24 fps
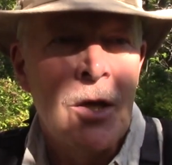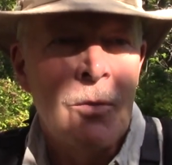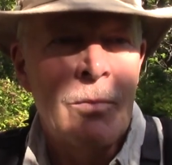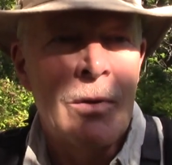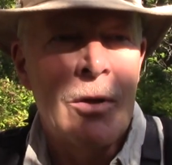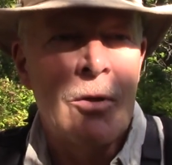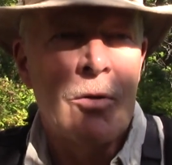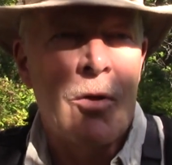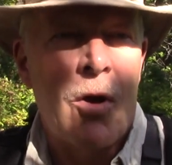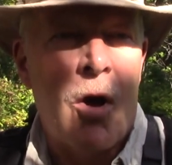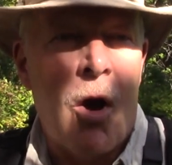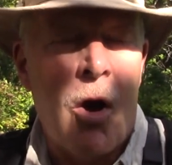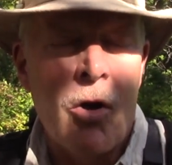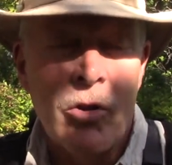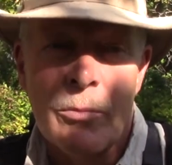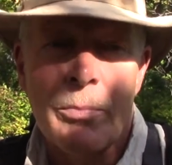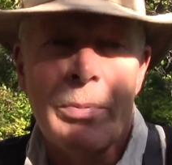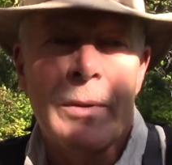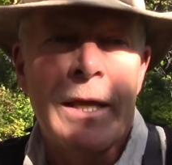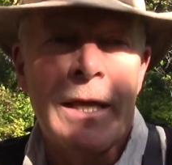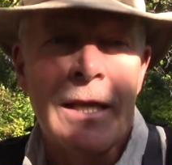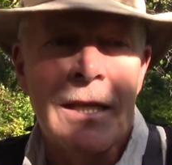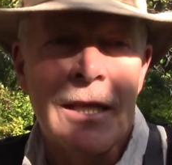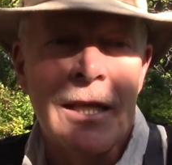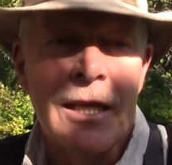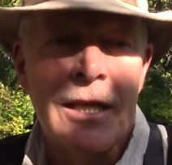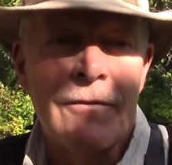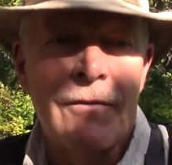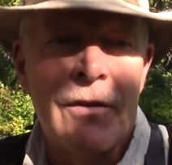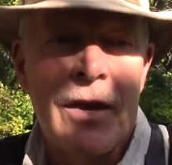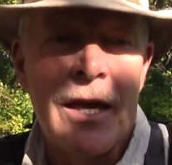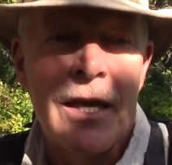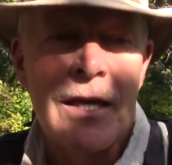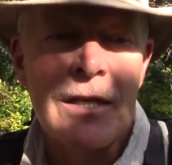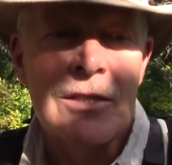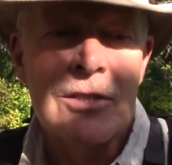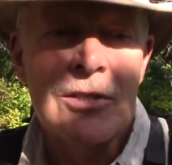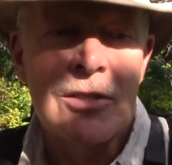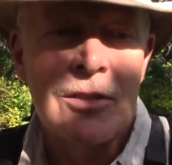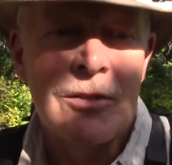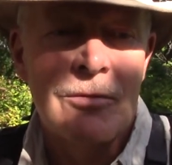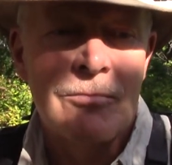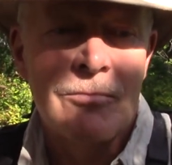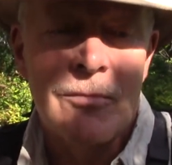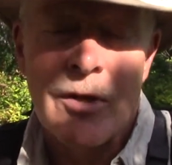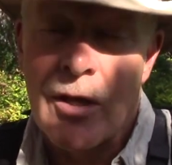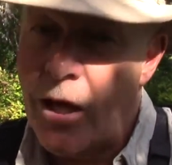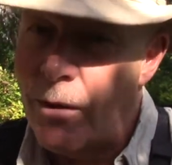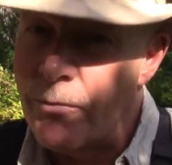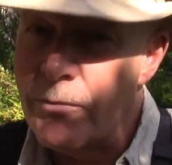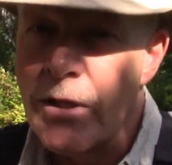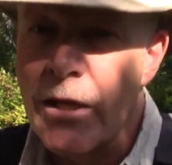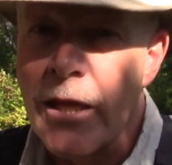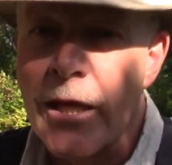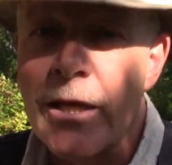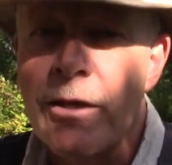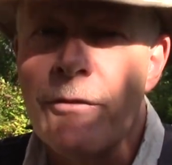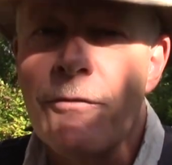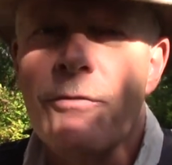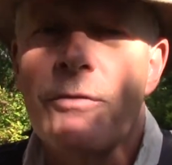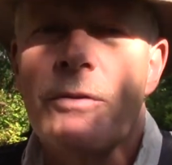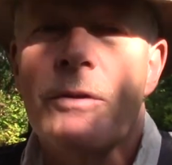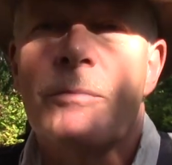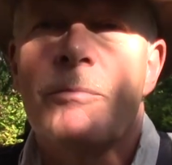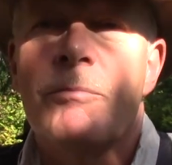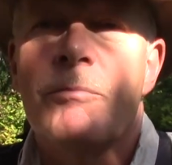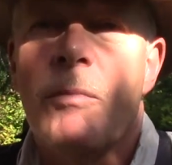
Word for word: Well, all the plant life has come to life.